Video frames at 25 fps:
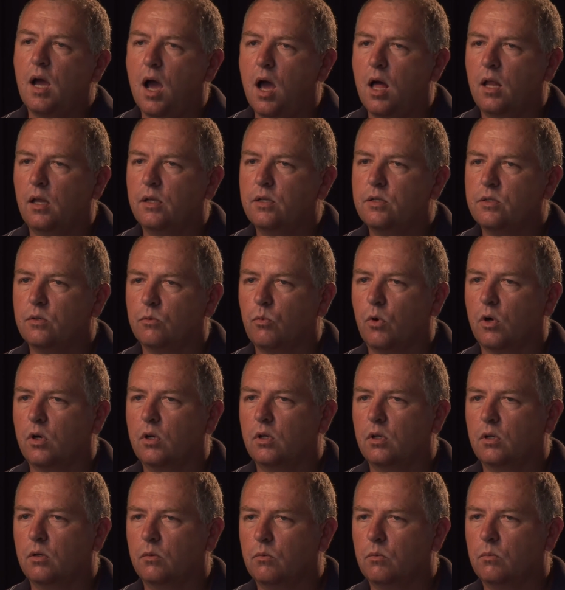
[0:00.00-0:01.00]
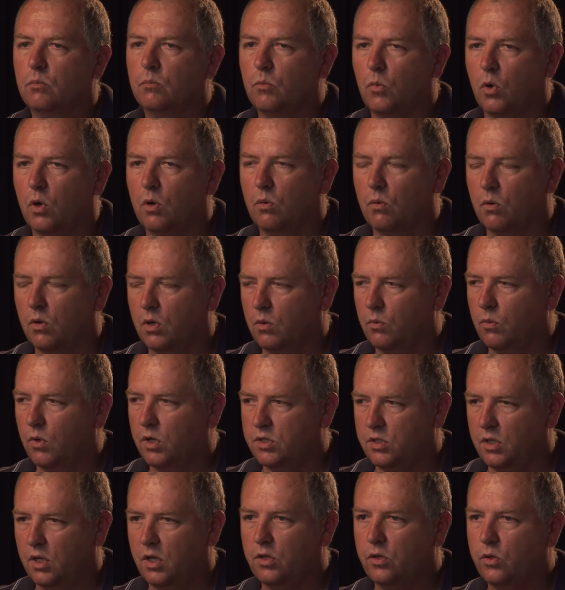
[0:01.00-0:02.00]
to college and working at Borg Warner
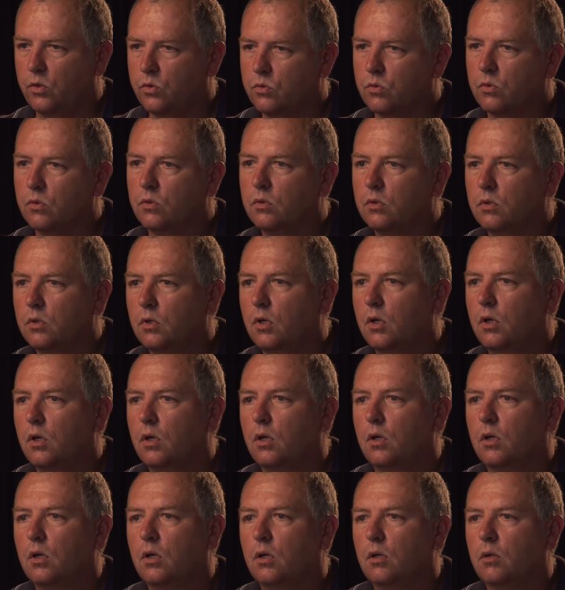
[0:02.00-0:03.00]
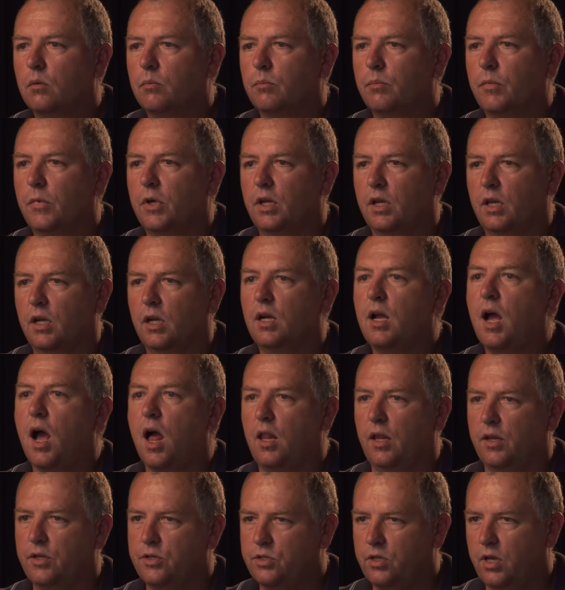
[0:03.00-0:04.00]
wasn't unusual. Being in a
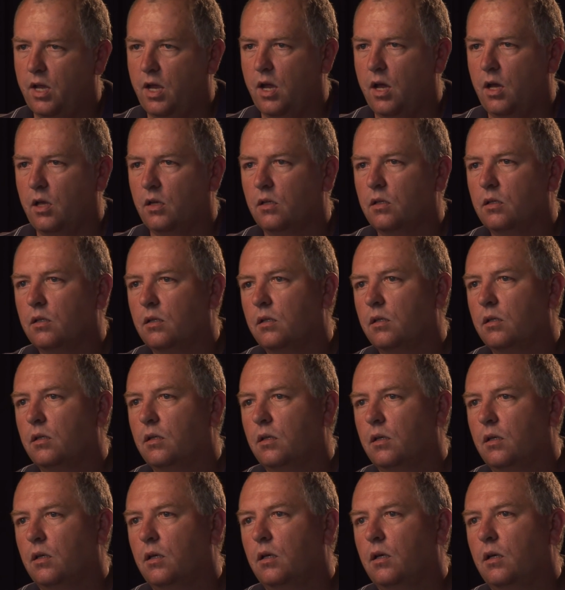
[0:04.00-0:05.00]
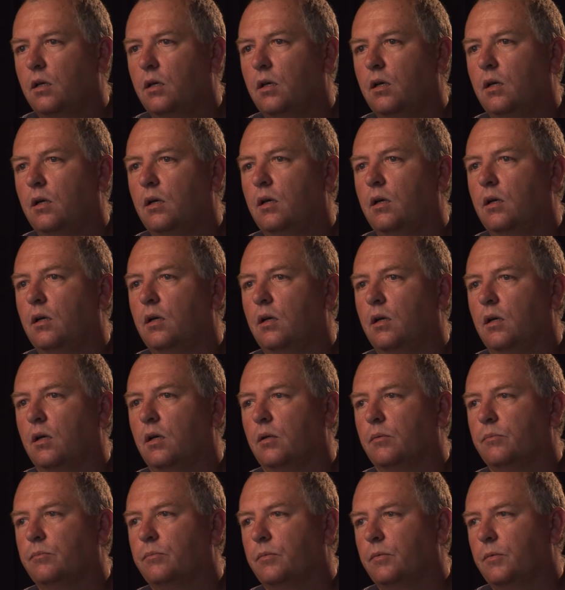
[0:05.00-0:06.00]
college town,
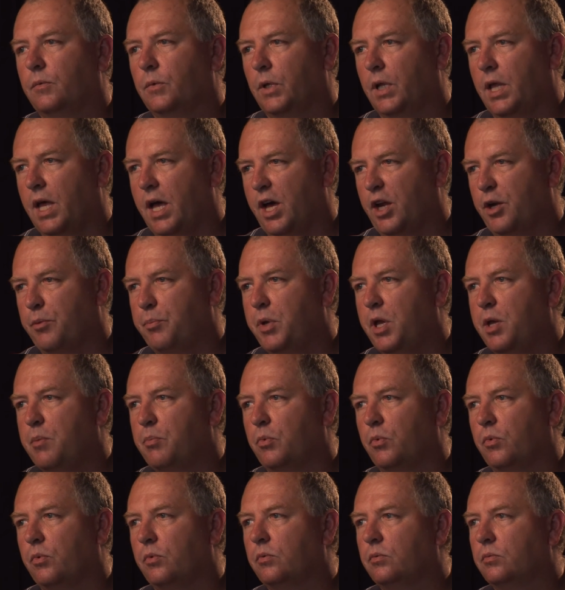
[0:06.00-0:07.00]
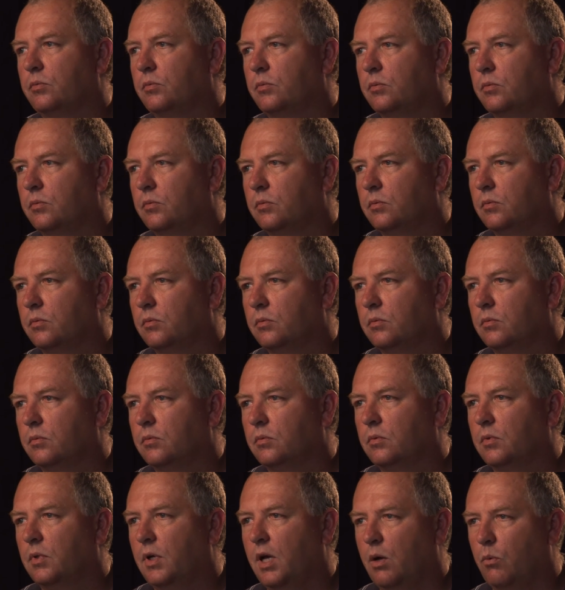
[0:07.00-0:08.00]
a lot of people
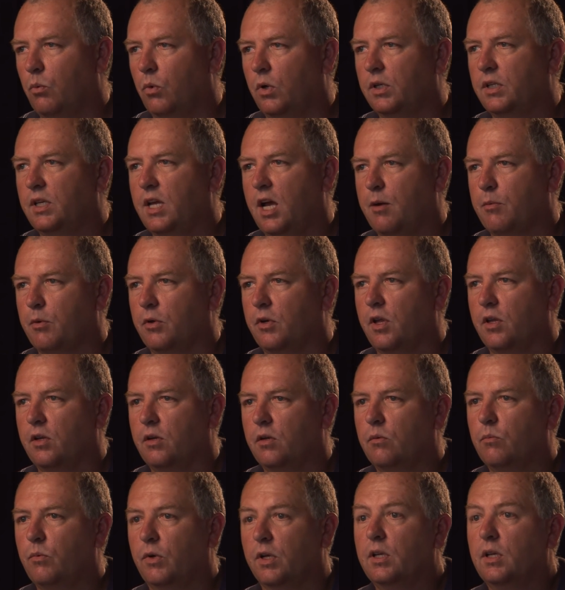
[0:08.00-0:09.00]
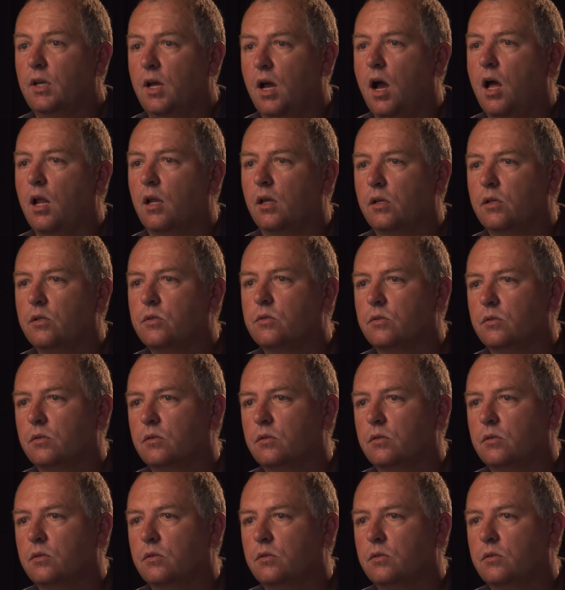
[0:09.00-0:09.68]
at one time or another had went to college